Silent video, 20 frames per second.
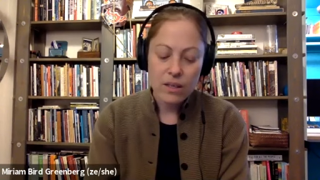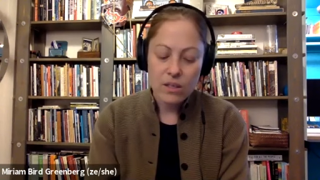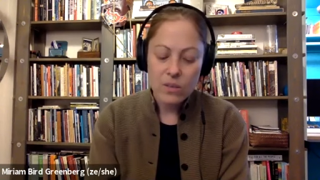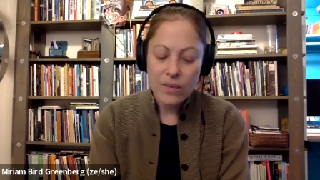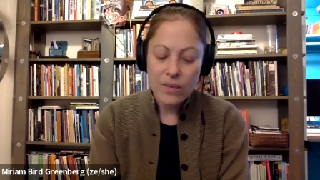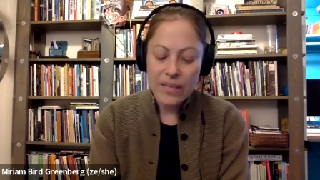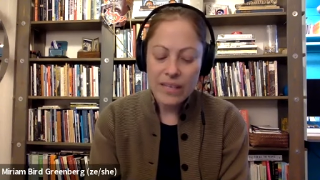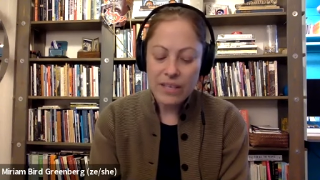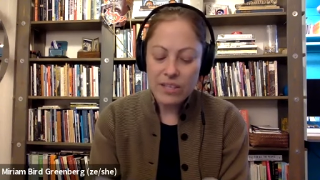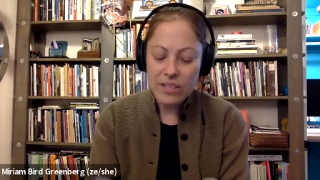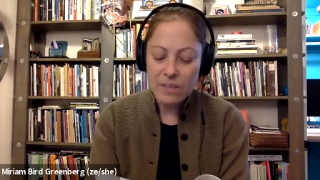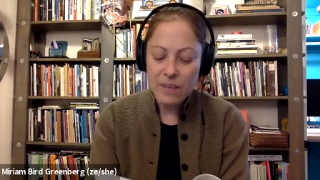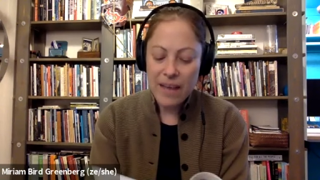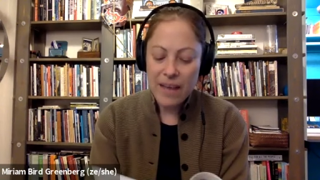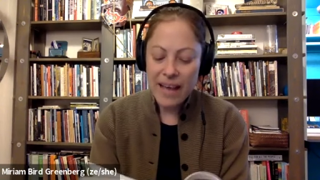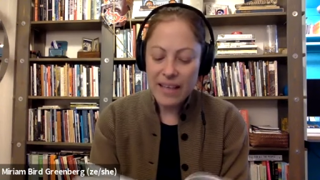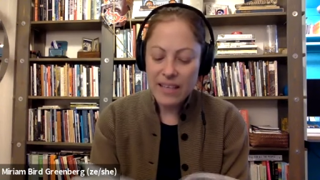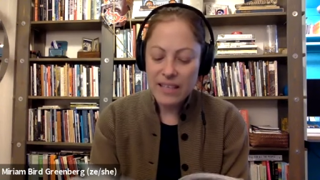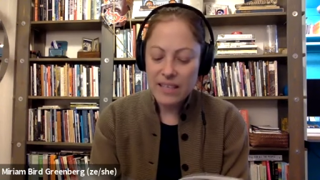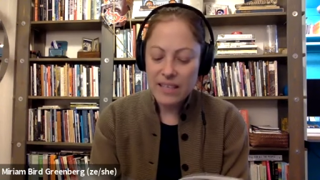Twenty years
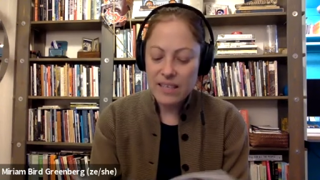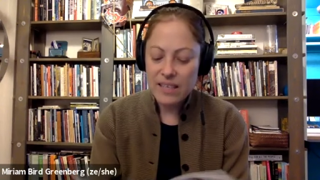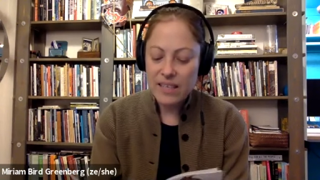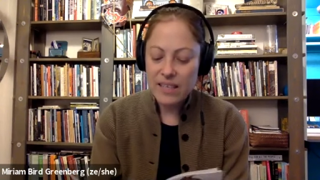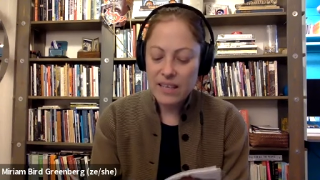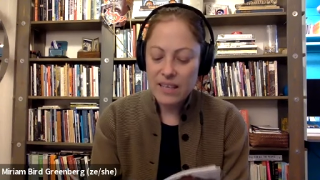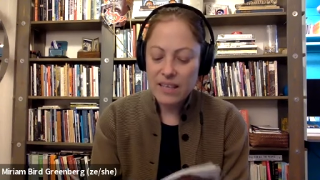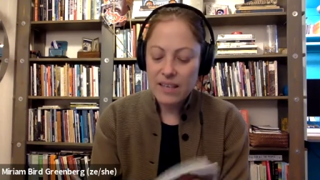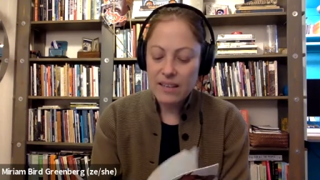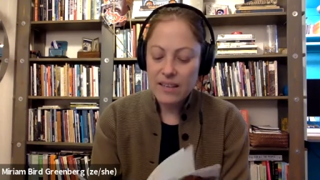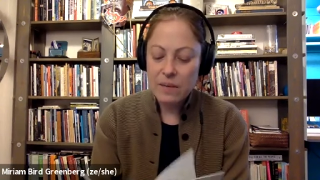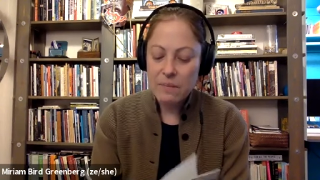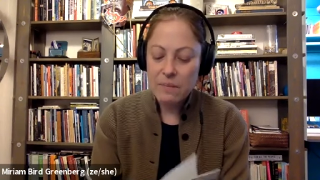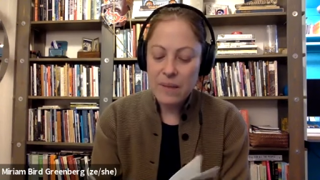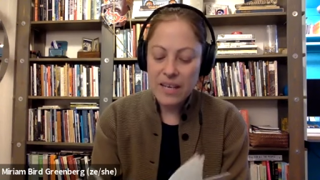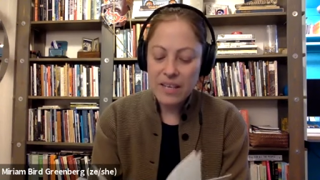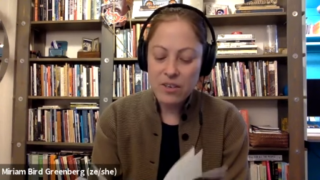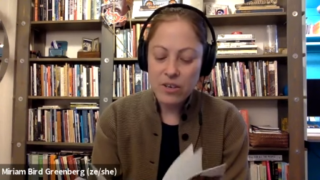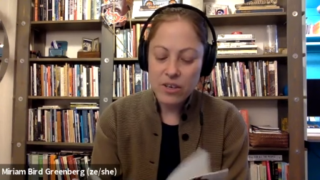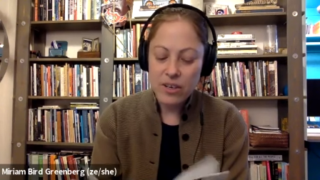passed. They'd
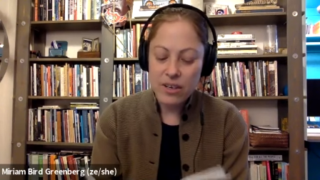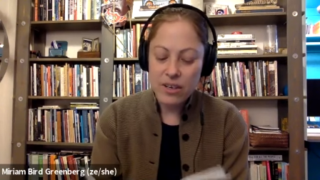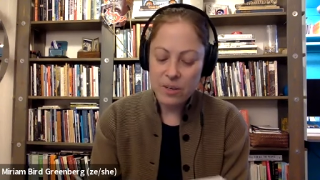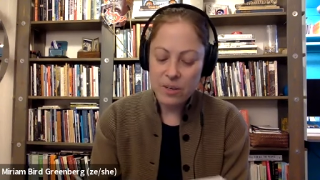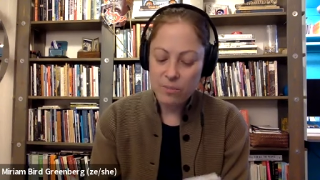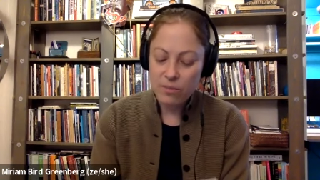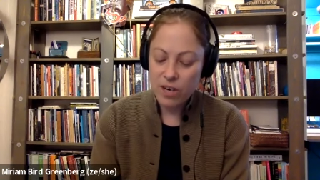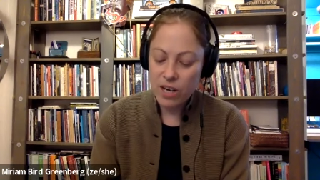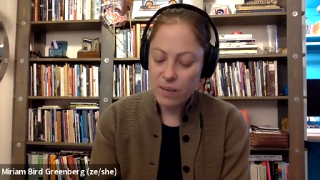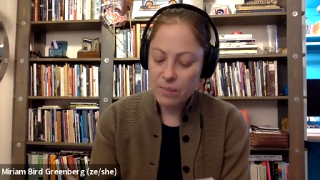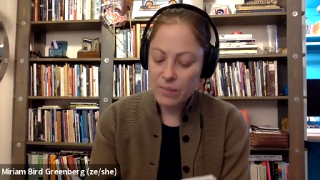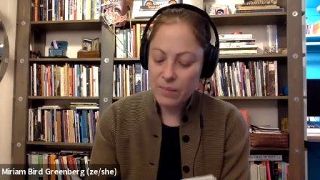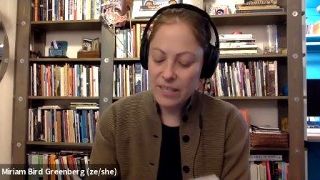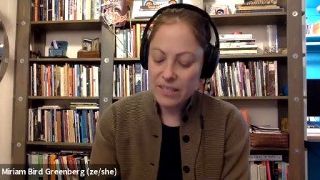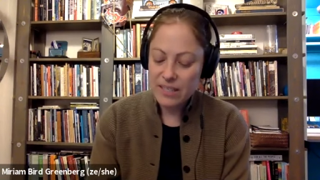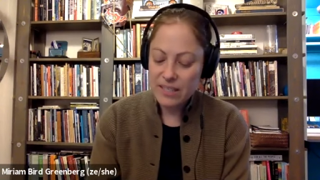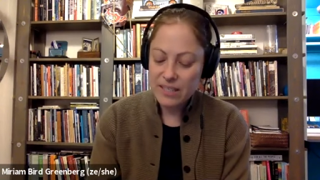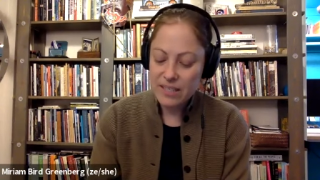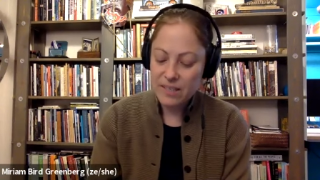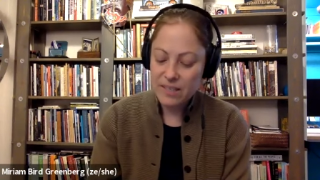made good on their
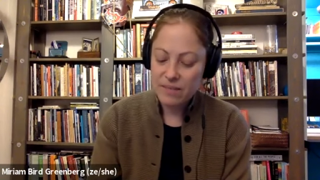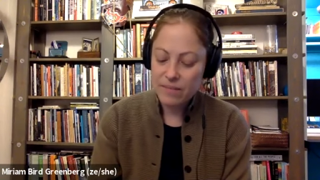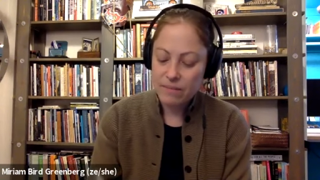promise.